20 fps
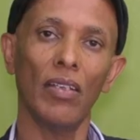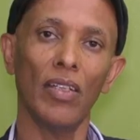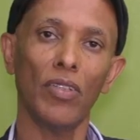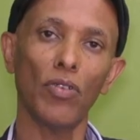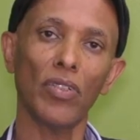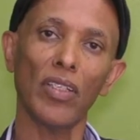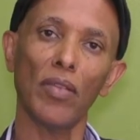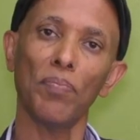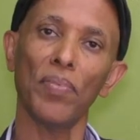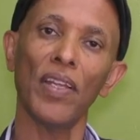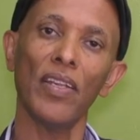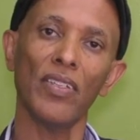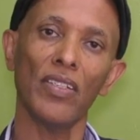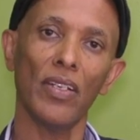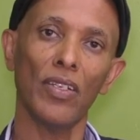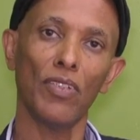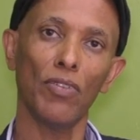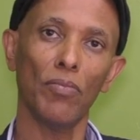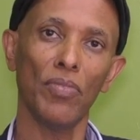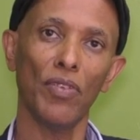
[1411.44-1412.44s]
It was a
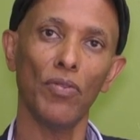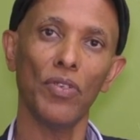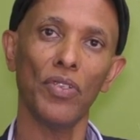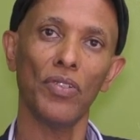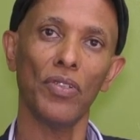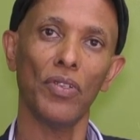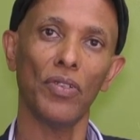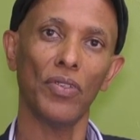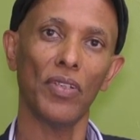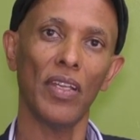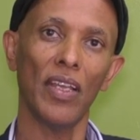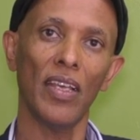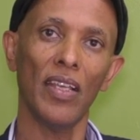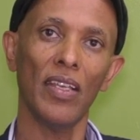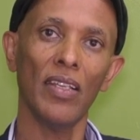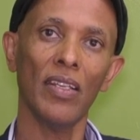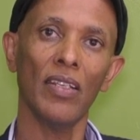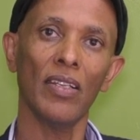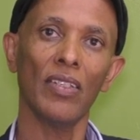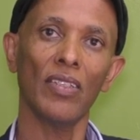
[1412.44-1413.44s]
pleasure to be with you
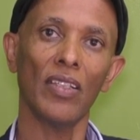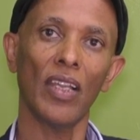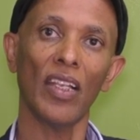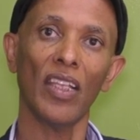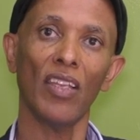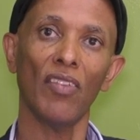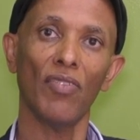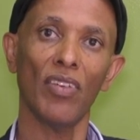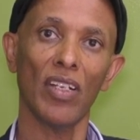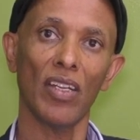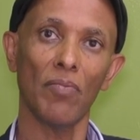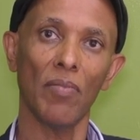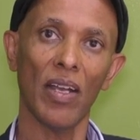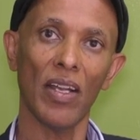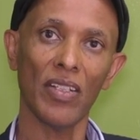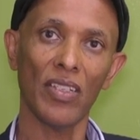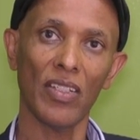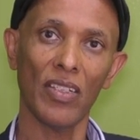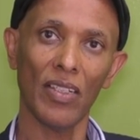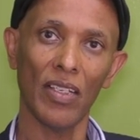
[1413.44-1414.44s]
today. Thank you very
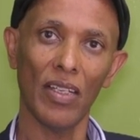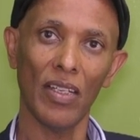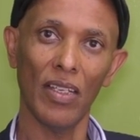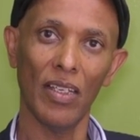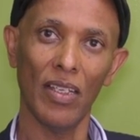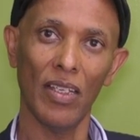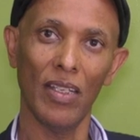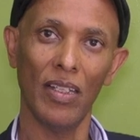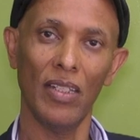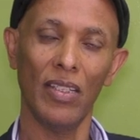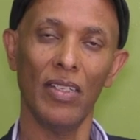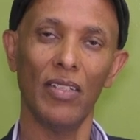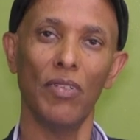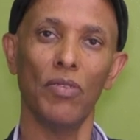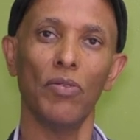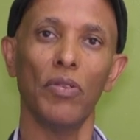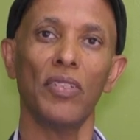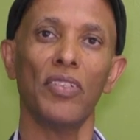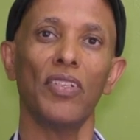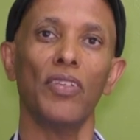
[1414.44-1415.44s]
much, and
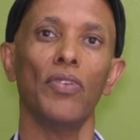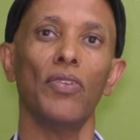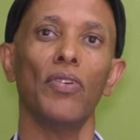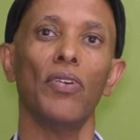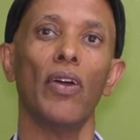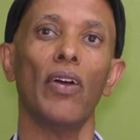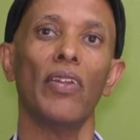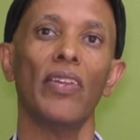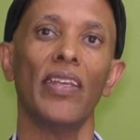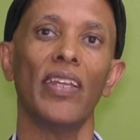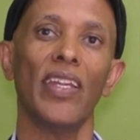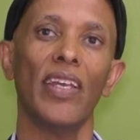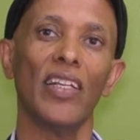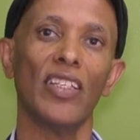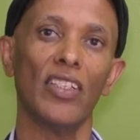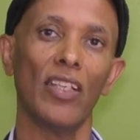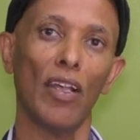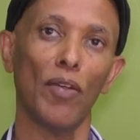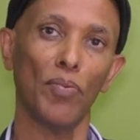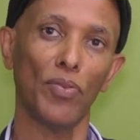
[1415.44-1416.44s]
we'll see you on the
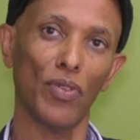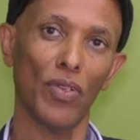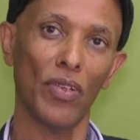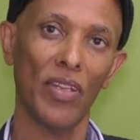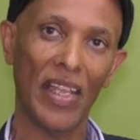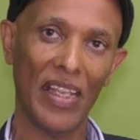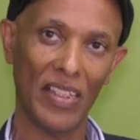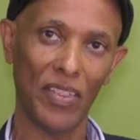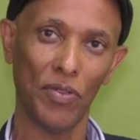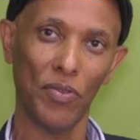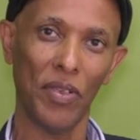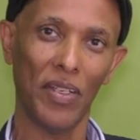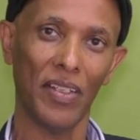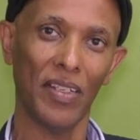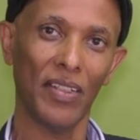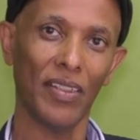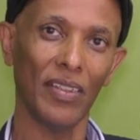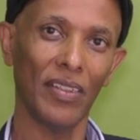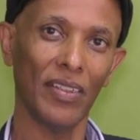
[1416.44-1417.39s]
next episode next week.